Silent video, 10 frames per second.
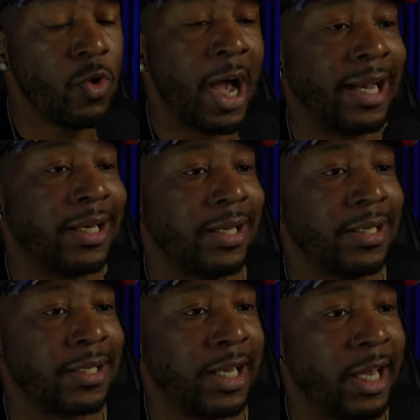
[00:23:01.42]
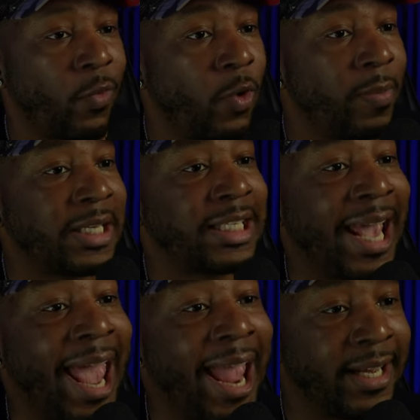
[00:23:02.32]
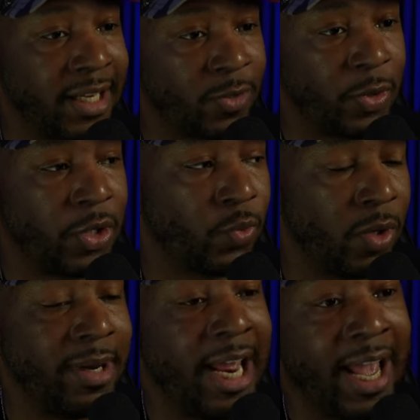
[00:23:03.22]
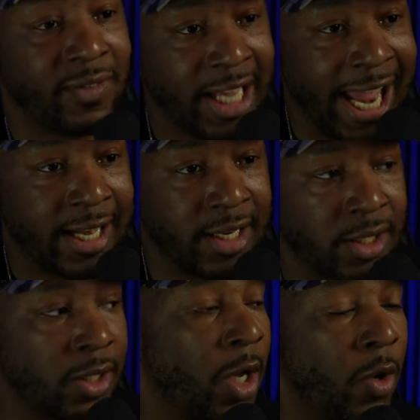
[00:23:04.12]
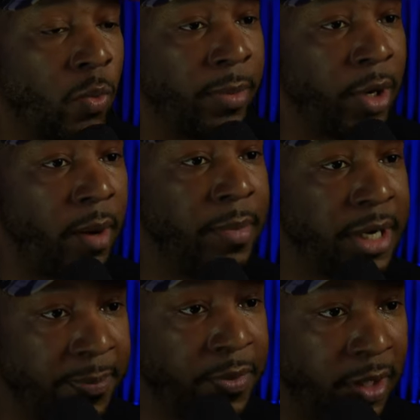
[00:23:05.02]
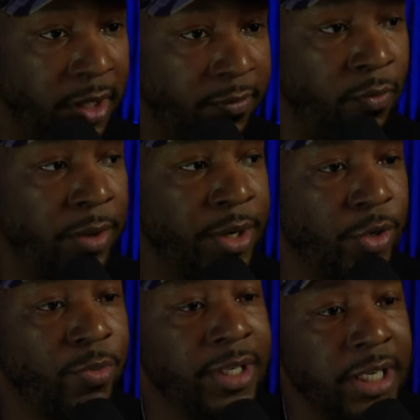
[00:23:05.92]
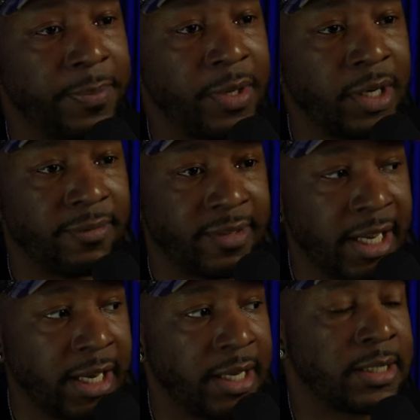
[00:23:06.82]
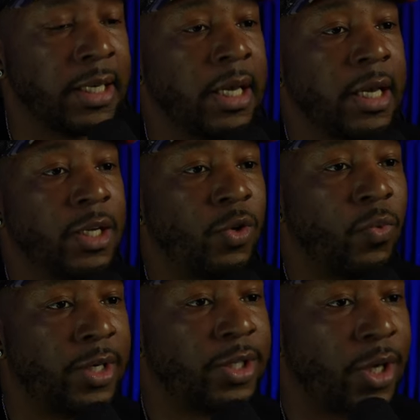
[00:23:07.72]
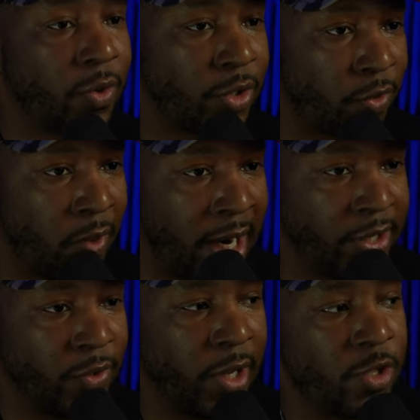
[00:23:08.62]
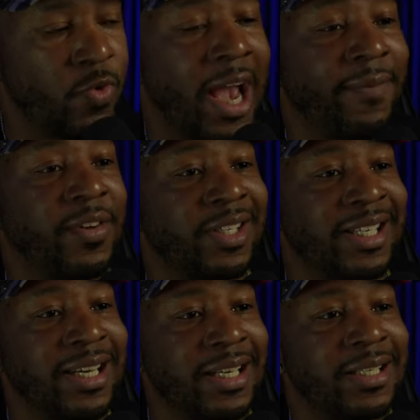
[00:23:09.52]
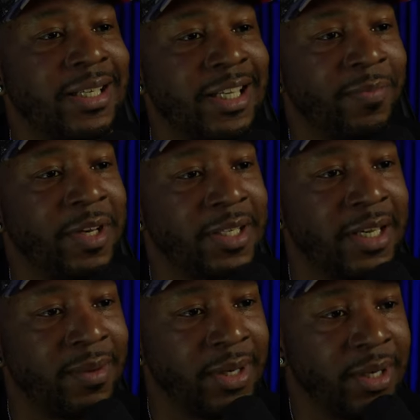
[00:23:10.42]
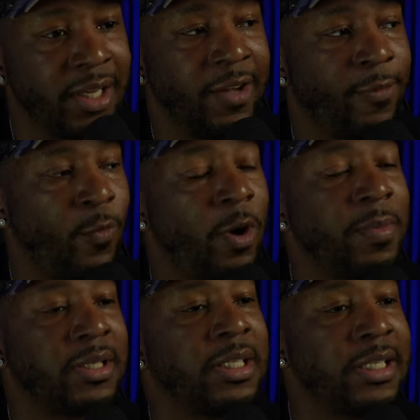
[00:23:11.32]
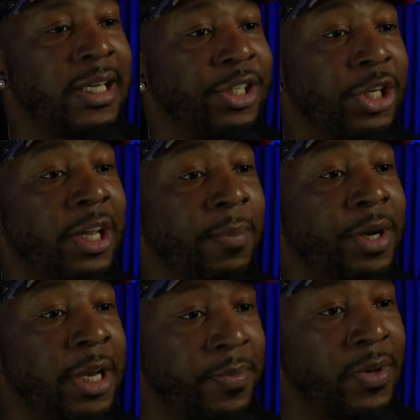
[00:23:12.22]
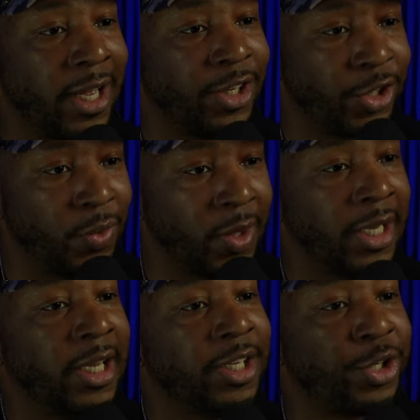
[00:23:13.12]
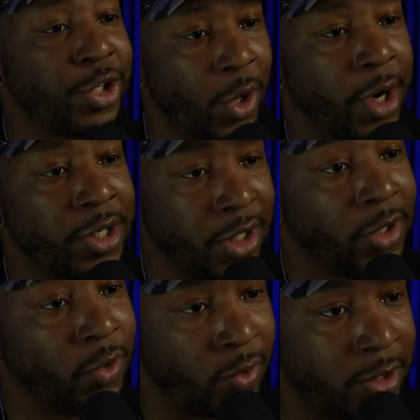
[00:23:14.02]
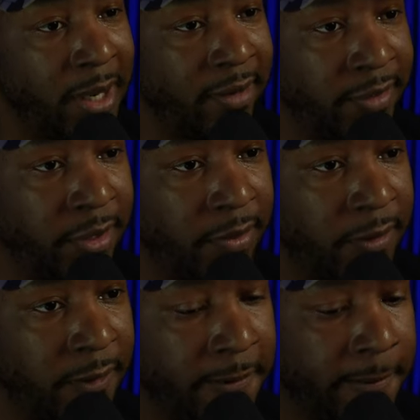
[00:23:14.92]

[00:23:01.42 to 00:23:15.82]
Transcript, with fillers: You're going to have to understand a woman's tactics because women have tactics. Women are manipulative. Women do manipulative things to run circles around you. And you have to see this to nip this in the bud. If a woman sees that she can manipulate you, she starts to lose respect for you.